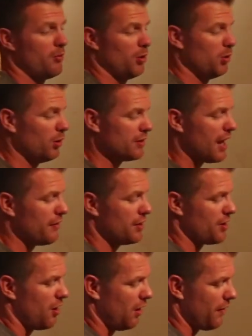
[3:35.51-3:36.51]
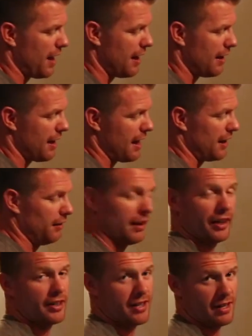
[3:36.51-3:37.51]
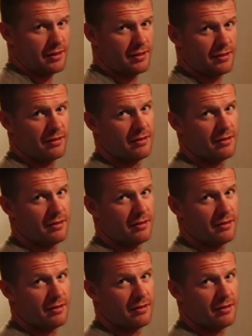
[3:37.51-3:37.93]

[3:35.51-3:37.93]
But we'll dive into all that at a later date.